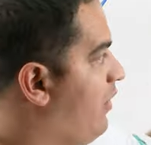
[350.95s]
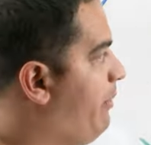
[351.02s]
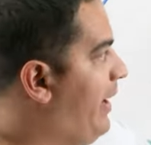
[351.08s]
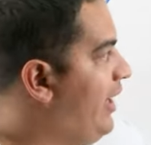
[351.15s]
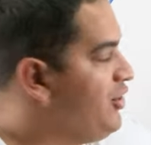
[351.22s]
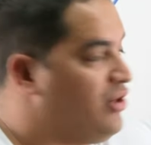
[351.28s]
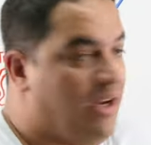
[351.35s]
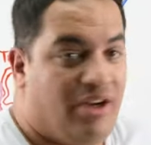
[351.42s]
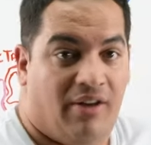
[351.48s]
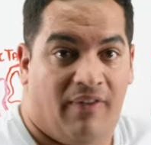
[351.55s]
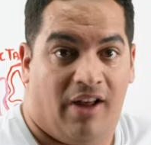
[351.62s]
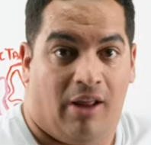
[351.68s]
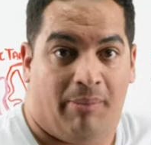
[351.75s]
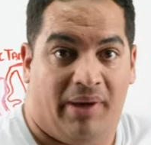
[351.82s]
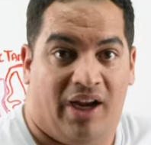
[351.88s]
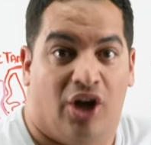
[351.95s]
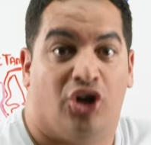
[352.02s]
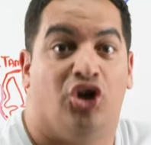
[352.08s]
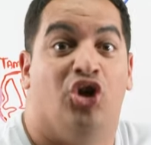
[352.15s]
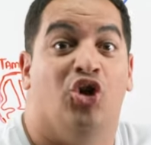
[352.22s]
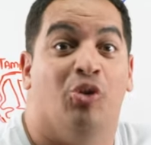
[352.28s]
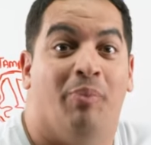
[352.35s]
for a patient developing
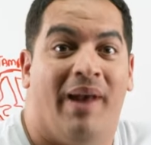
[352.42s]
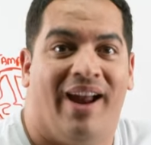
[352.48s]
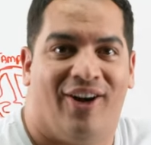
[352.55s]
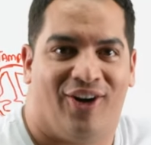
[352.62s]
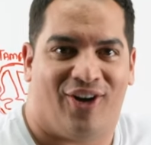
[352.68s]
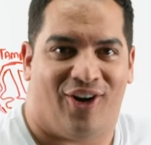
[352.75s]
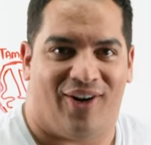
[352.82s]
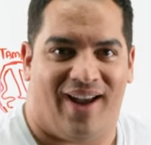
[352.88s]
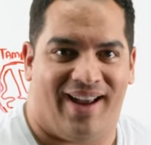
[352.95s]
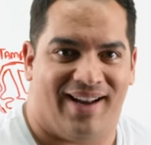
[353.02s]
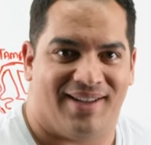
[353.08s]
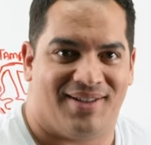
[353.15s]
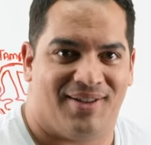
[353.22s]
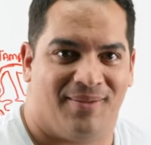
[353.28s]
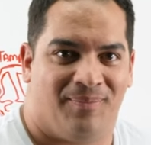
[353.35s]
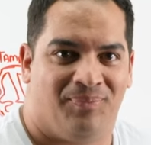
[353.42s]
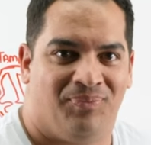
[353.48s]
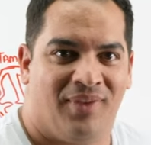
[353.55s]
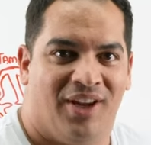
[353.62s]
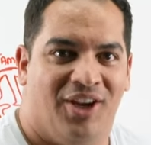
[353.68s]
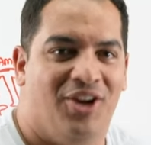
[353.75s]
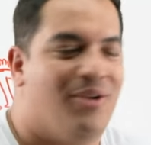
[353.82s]
acute pericarditis.
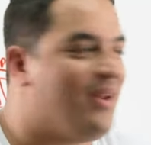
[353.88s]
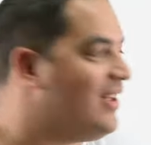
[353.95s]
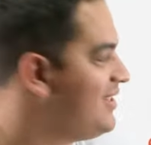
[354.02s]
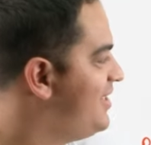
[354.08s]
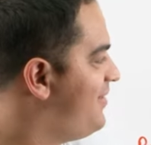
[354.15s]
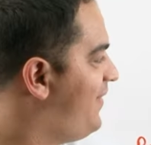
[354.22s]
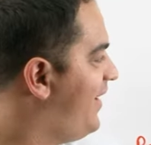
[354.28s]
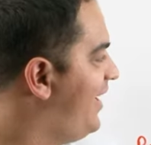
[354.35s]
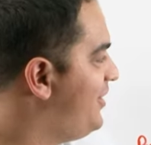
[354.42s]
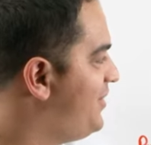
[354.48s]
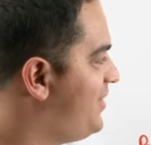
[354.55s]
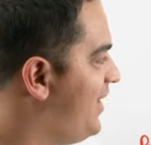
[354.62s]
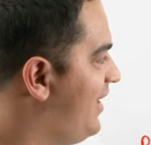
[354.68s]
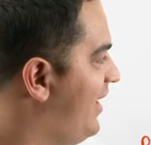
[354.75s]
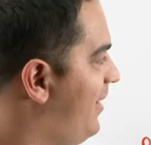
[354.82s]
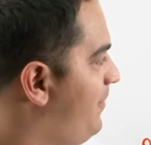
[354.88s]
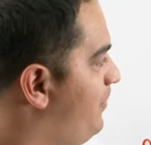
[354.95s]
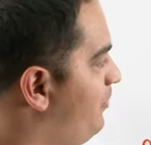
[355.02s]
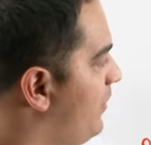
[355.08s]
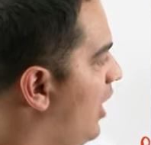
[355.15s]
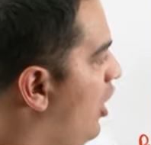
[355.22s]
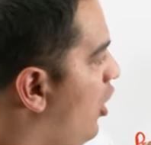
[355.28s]
You know what else is a very interesting thing?
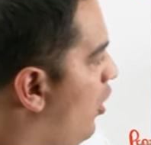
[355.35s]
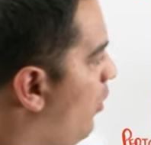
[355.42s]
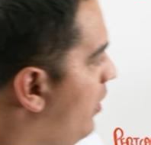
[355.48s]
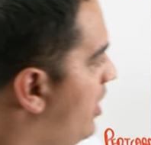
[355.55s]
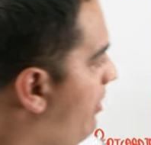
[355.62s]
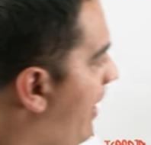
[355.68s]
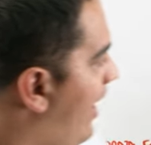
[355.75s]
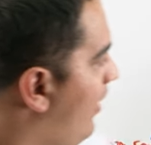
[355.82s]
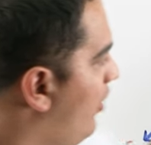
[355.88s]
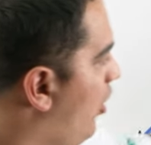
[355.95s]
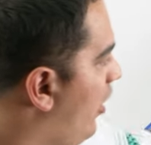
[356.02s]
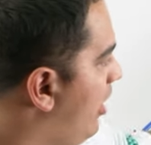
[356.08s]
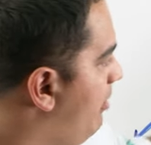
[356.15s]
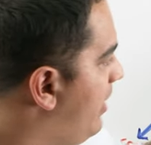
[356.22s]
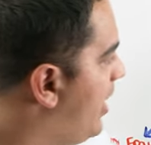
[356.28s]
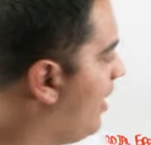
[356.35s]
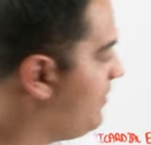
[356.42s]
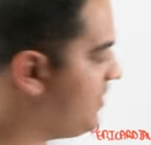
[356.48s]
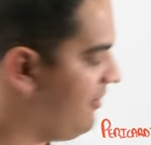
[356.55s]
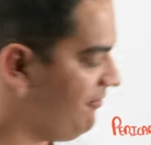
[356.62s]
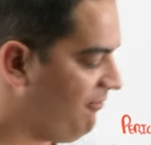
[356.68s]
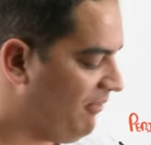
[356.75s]
When the pericardium
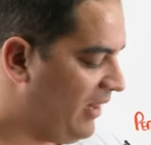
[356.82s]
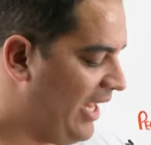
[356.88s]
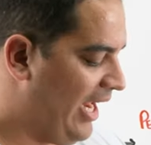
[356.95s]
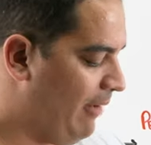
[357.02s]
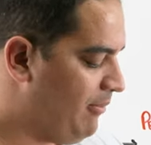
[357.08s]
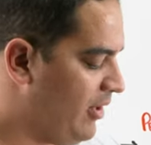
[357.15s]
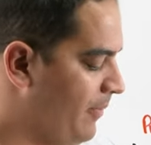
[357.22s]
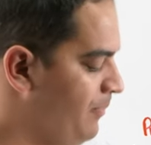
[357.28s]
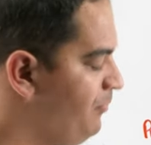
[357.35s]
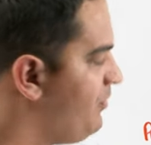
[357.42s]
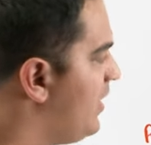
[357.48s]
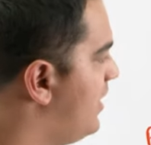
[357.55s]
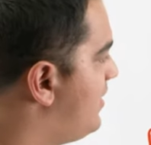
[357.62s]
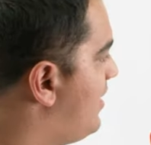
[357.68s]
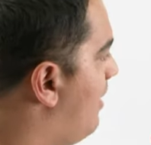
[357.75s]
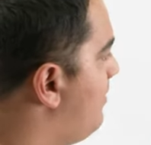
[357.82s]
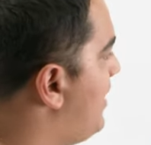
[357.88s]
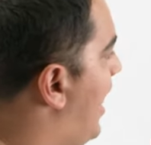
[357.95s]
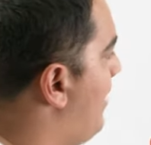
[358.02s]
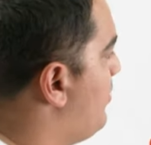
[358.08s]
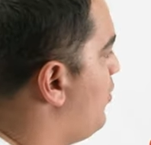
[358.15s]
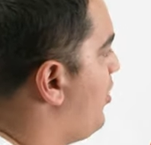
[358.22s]
becomes inflamed,
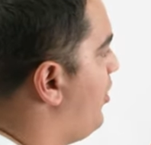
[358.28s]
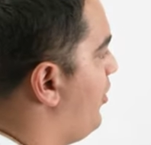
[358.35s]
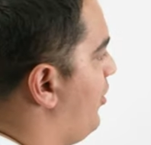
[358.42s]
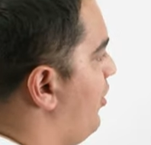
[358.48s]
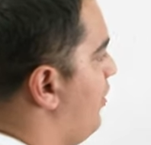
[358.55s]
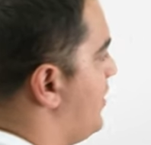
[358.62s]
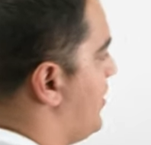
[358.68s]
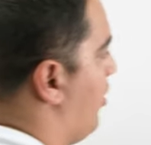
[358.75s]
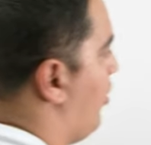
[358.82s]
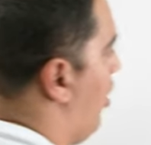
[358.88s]
sometimes what it'll do is it'll